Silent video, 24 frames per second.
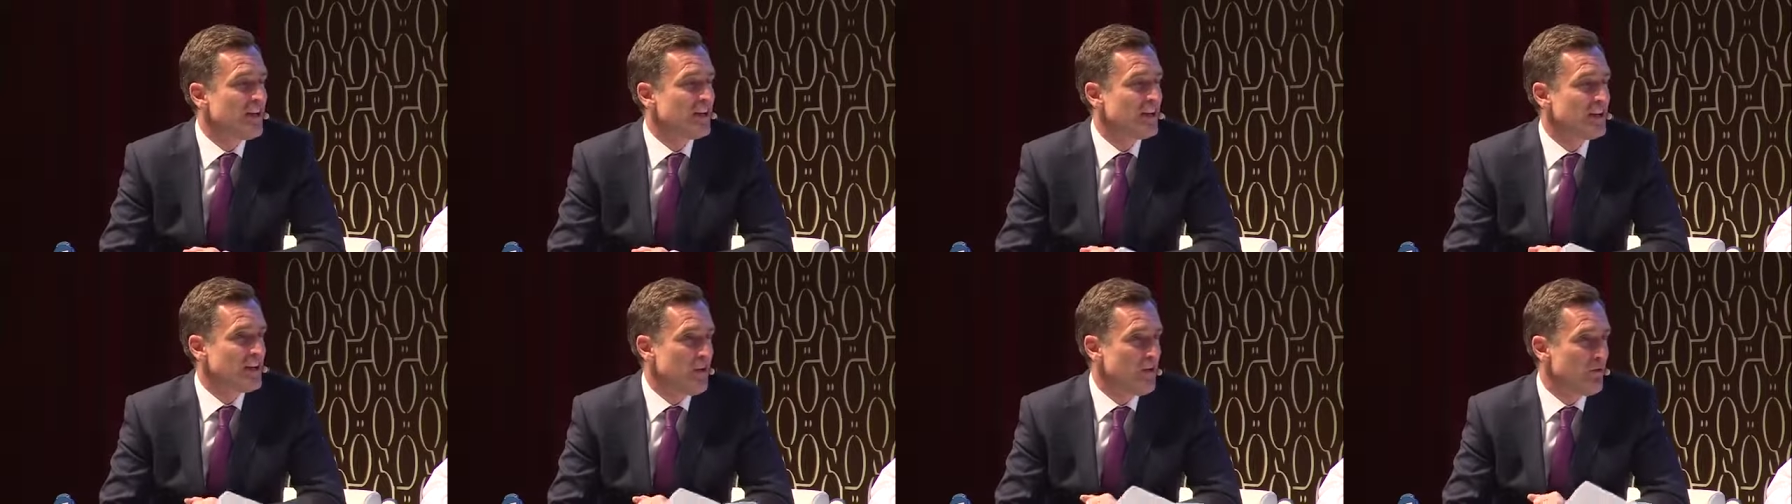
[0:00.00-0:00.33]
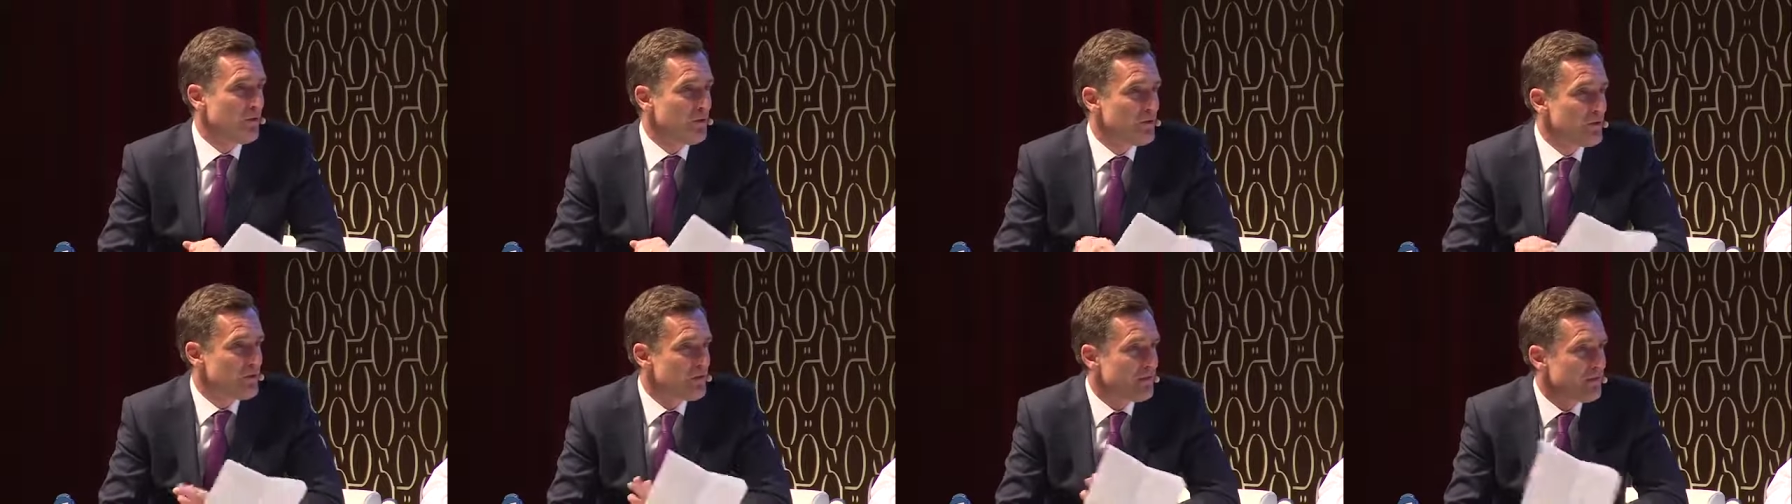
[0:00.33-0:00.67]
I know
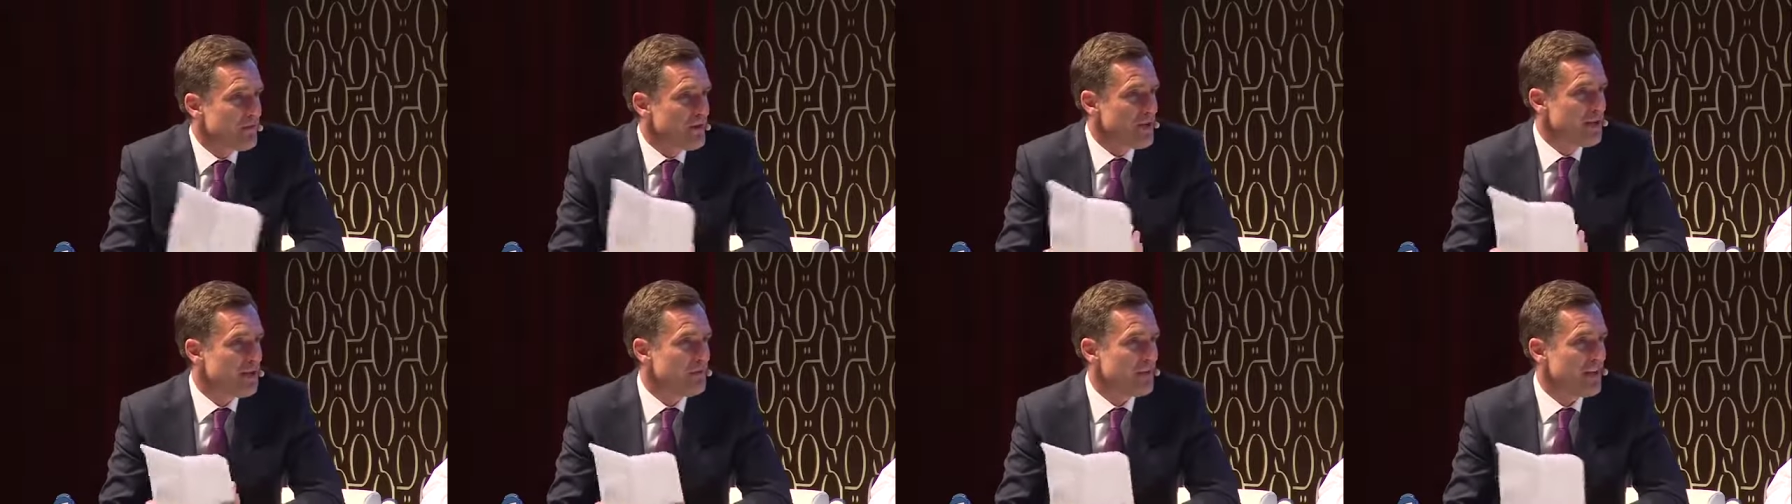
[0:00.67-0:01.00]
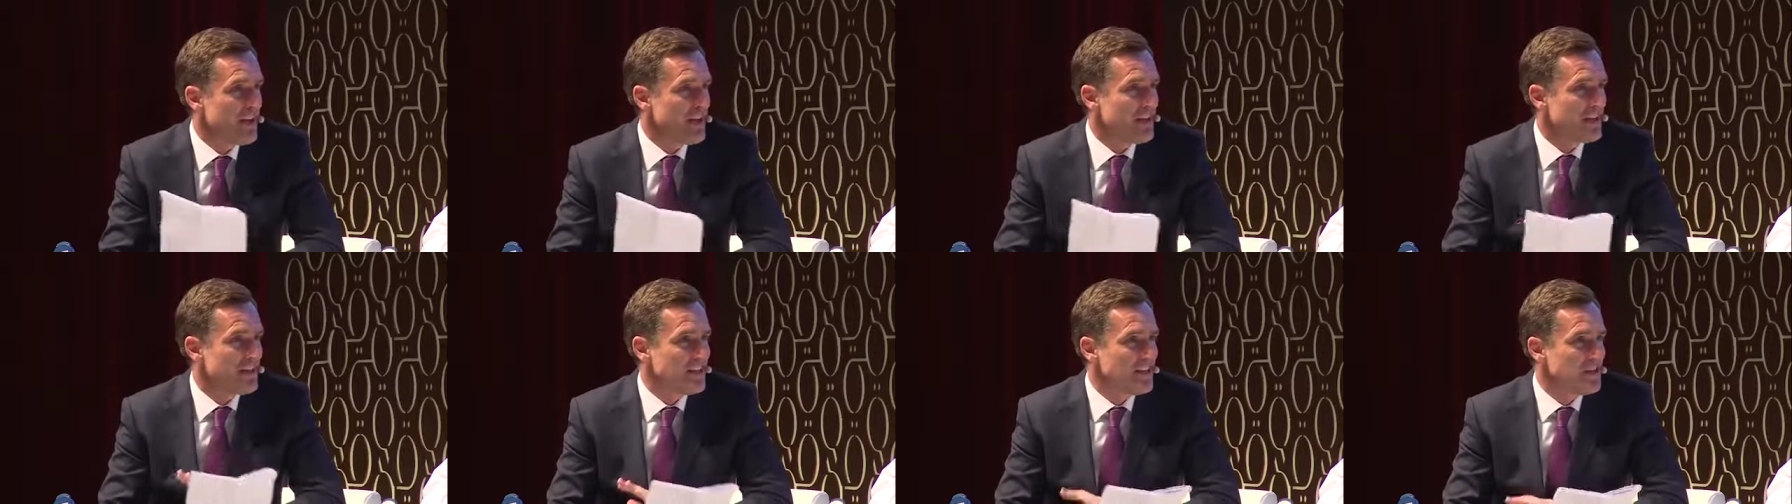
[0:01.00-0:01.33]
everyone's afraid of
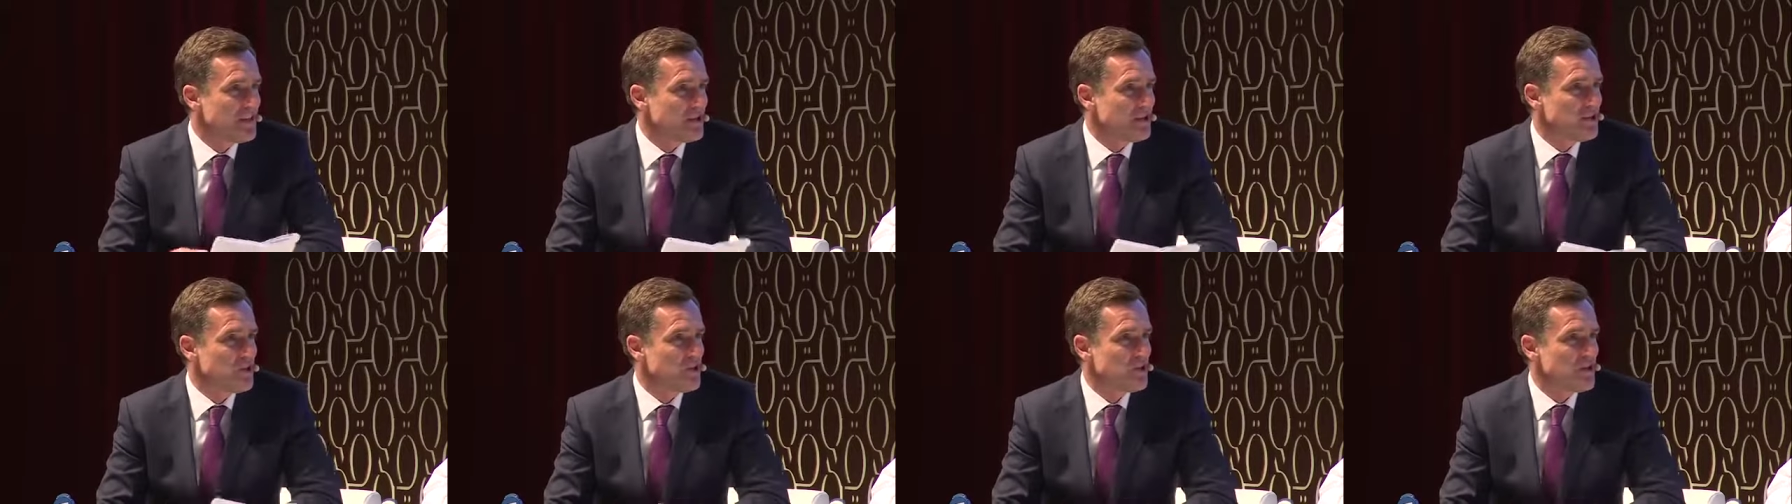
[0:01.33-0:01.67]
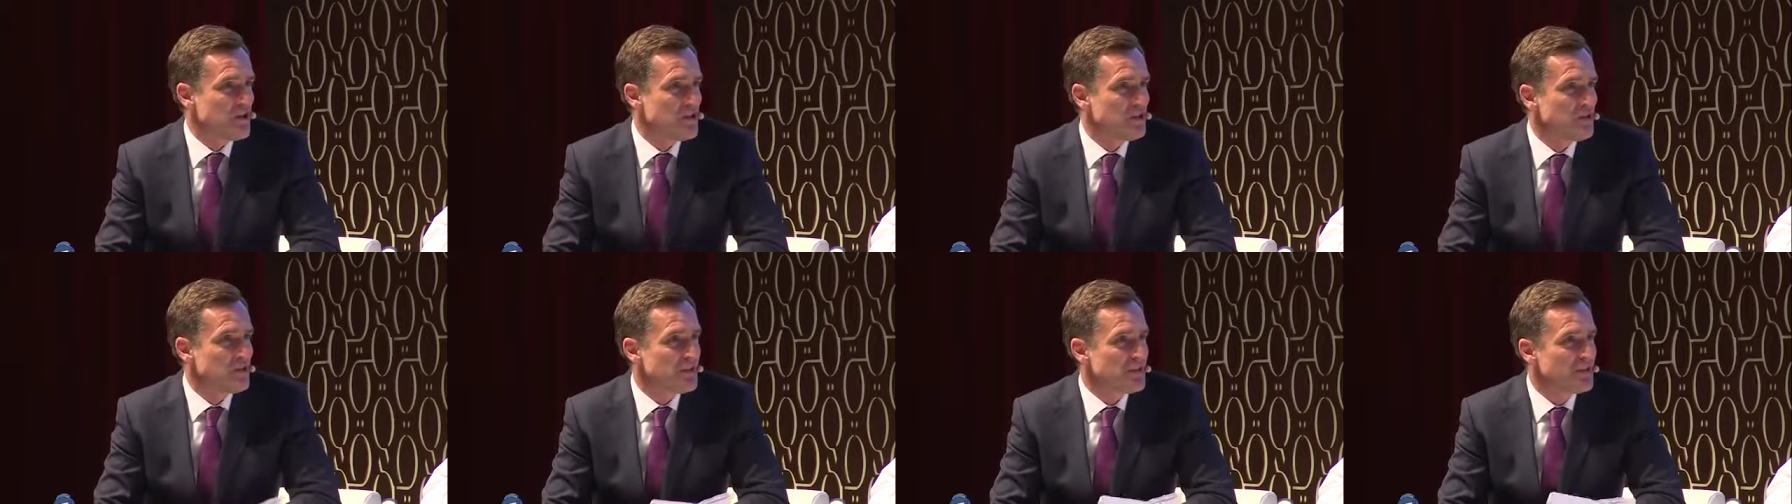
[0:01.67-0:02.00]
that in the
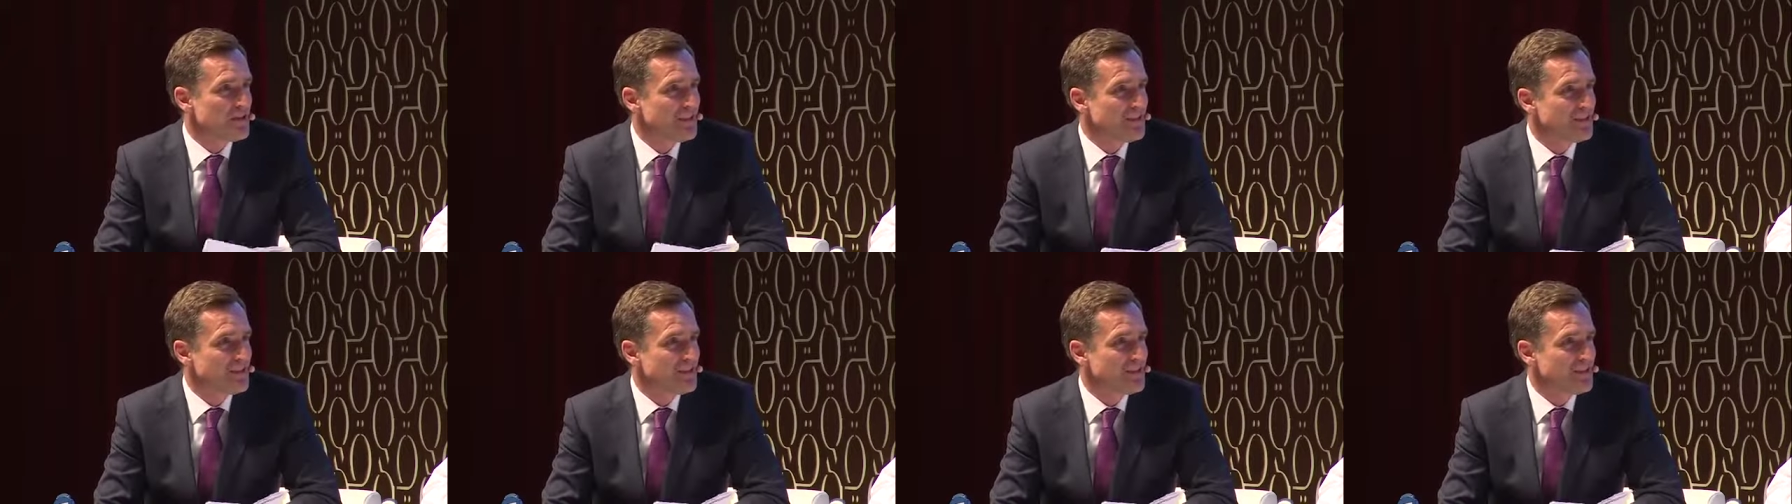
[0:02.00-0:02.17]
industry, but